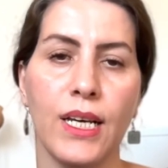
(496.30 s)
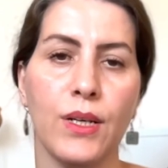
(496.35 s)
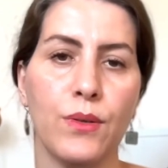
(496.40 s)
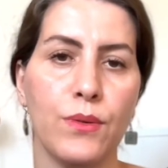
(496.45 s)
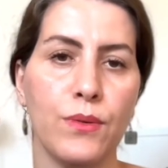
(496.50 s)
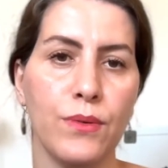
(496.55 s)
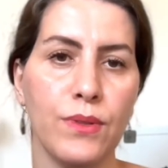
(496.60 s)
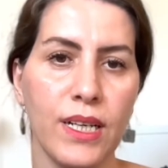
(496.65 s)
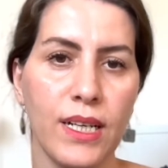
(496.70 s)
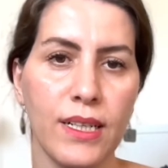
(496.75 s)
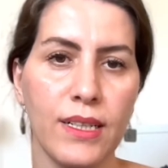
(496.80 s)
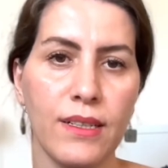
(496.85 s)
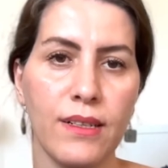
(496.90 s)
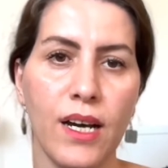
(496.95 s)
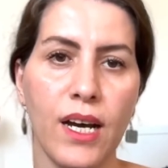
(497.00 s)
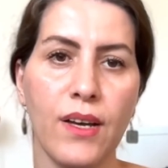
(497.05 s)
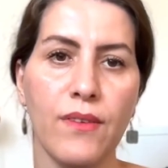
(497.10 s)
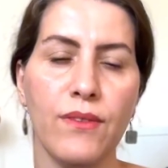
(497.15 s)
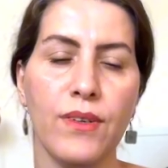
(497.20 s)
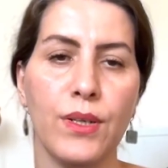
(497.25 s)
Google
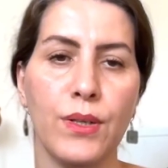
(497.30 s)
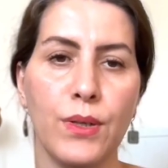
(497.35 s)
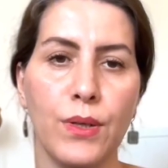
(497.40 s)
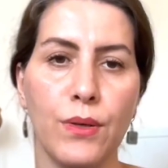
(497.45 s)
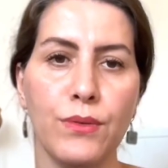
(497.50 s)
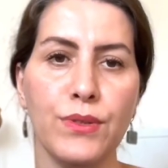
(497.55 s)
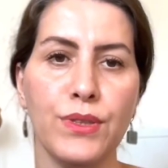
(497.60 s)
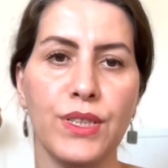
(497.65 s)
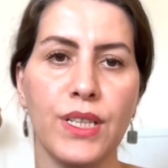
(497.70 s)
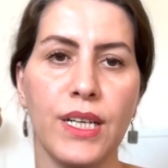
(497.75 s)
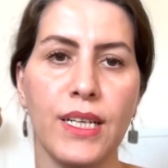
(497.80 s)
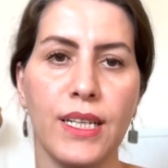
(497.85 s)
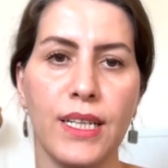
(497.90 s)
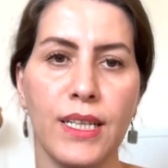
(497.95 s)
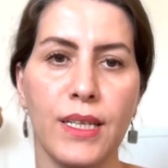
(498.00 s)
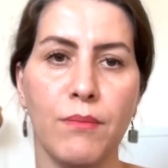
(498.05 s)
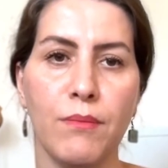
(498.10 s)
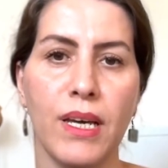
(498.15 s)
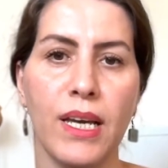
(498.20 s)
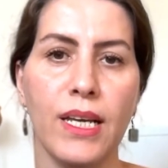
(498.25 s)
Drive, Notion,
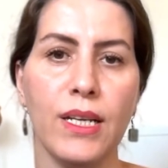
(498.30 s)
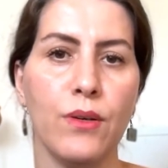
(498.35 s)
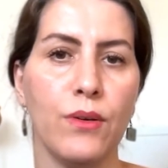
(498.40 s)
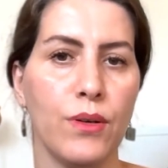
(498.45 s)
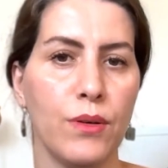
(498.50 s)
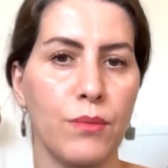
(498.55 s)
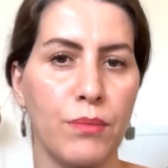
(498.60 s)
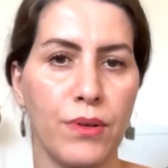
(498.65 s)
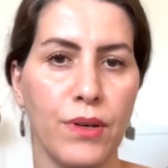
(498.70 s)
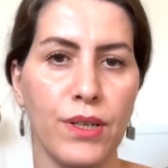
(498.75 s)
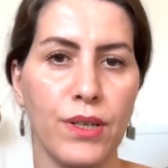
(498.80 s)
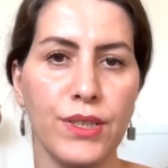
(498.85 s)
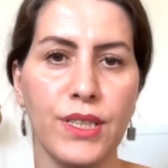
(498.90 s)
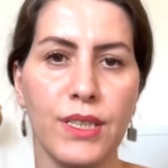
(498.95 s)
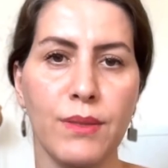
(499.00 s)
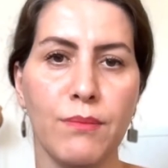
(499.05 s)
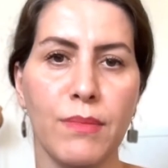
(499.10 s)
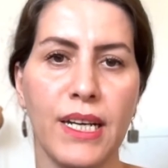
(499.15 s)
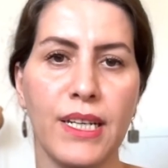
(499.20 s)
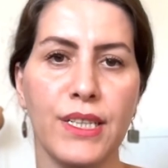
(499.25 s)
email, or
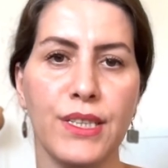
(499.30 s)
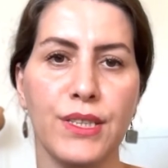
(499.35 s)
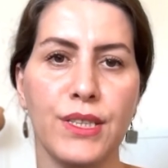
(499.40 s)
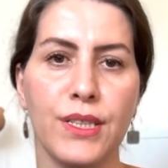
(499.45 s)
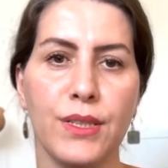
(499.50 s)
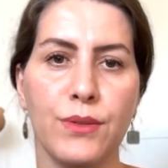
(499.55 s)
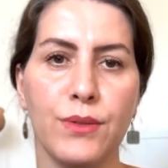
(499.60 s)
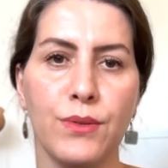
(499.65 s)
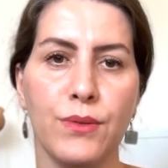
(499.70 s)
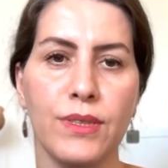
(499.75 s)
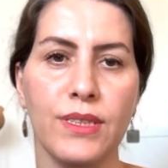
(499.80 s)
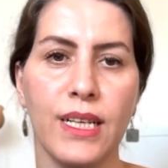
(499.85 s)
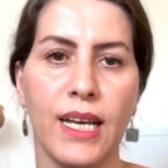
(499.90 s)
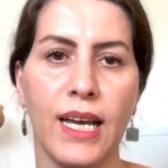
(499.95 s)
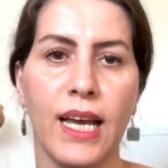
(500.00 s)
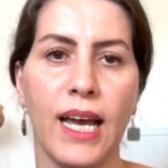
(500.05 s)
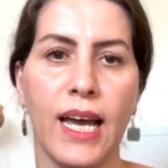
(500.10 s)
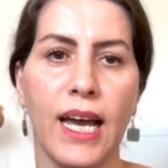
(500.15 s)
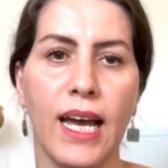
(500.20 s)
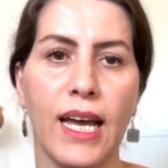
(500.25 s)
project manager tools,
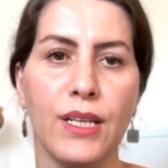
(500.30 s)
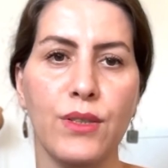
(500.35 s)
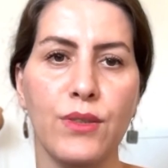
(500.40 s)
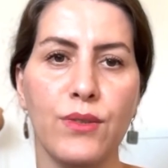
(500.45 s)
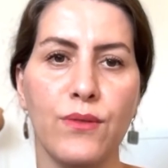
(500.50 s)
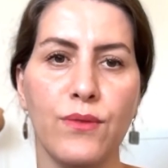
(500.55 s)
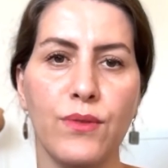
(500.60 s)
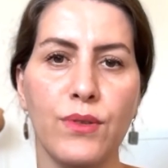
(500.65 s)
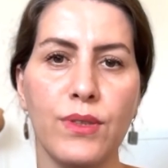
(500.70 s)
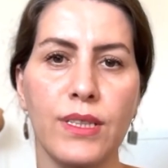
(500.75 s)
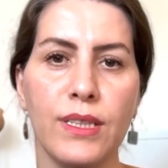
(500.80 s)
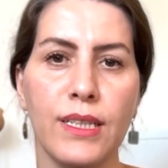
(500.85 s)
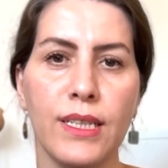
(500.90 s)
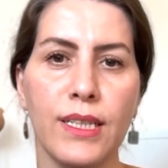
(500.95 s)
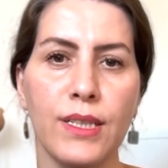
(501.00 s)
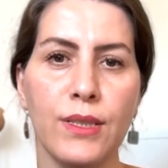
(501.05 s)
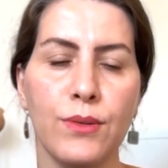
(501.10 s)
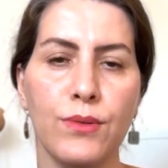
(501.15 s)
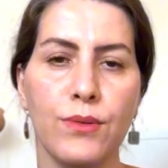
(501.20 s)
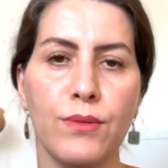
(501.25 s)
and you would
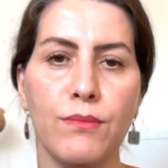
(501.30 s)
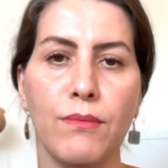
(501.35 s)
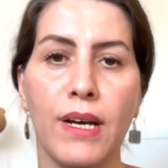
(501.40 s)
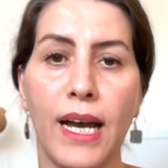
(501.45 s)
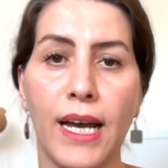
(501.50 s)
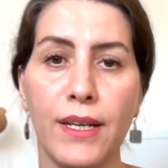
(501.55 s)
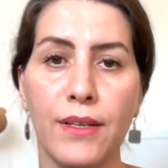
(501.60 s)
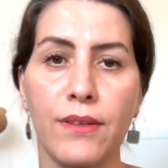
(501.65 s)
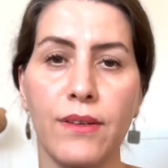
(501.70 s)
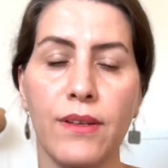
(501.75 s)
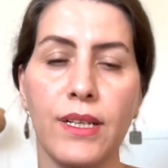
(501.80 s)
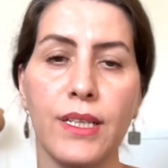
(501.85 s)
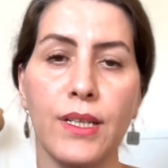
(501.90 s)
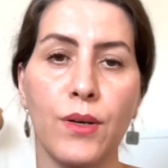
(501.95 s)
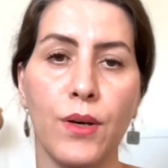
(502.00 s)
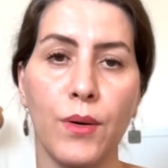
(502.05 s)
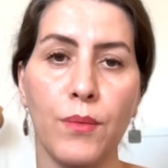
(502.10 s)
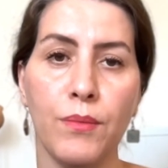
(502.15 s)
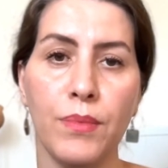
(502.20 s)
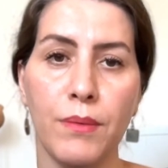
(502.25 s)
need to manually
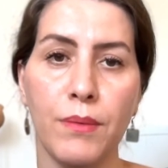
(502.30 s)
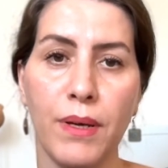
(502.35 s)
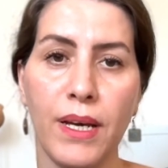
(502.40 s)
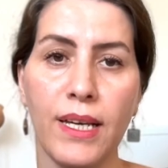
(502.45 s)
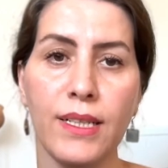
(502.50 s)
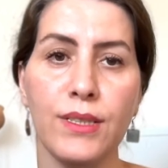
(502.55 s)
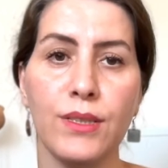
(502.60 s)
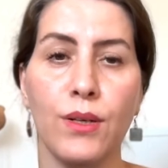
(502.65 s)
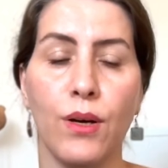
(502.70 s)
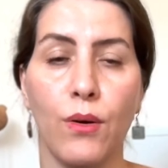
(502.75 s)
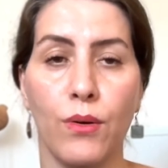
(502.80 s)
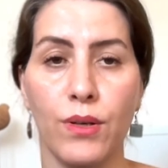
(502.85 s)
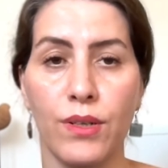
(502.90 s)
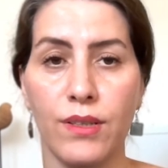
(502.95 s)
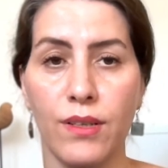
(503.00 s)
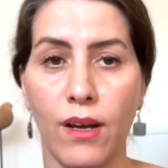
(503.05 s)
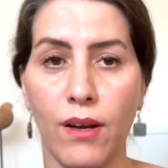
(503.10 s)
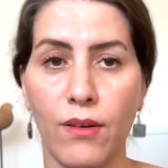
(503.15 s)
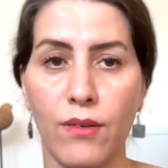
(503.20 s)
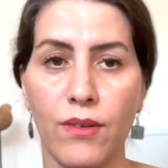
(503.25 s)
copy paste or
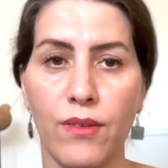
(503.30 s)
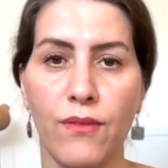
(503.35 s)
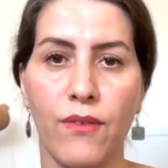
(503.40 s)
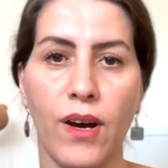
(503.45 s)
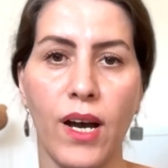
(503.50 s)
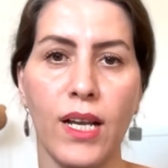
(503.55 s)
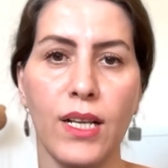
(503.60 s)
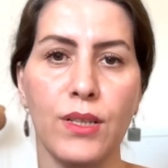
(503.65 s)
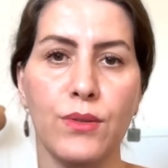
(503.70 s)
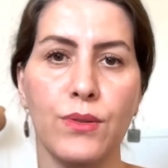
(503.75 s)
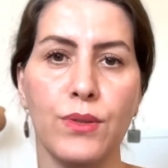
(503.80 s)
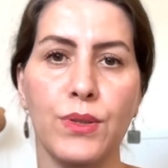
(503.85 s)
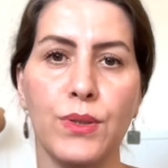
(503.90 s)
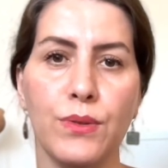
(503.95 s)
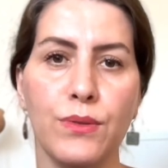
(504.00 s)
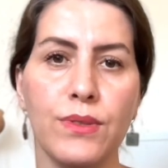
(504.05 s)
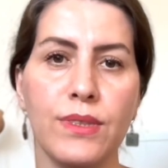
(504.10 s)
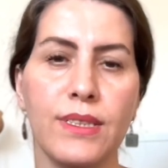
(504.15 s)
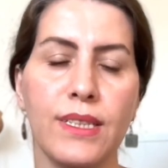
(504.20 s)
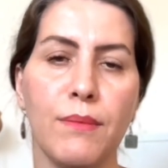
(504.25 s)
download files to
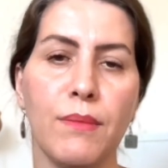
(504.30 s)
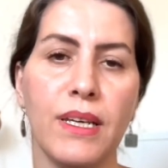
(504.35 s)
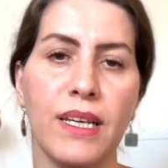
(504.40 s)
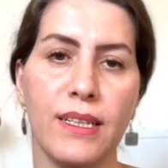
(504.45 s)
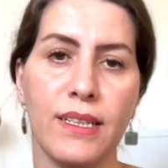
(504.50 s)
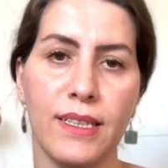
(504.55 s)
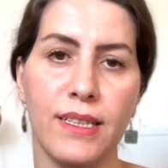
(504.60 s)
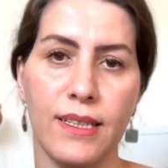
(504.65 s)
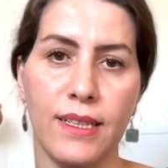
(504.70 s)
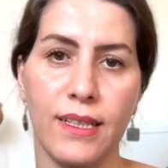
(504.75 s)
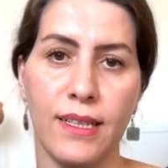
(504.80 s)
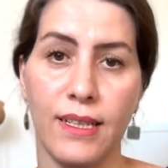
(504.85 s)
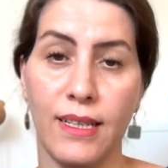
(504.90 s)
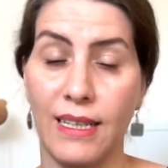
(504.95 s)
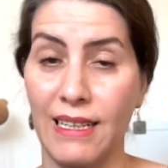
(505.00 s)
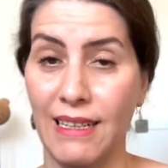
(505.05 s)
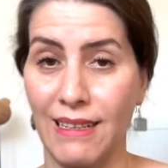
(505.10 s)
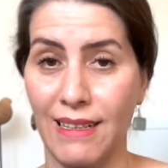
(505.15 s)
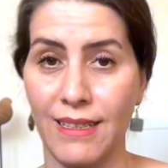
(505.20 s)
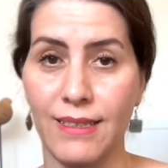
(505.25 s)
use them
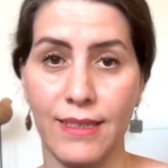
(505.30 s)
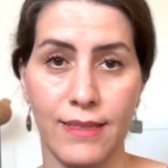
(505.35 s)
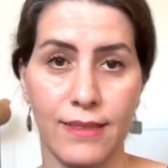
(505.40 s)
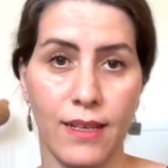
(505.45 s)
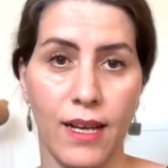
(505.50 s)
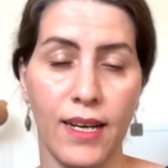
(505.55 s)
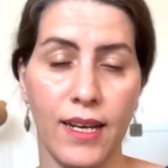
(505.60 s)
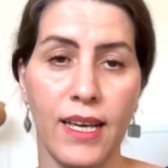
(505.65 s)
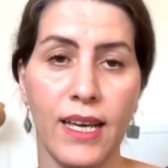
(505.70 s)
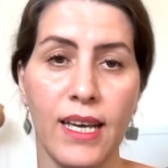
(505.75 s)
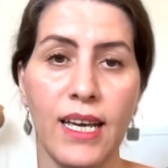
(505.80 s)
in a design.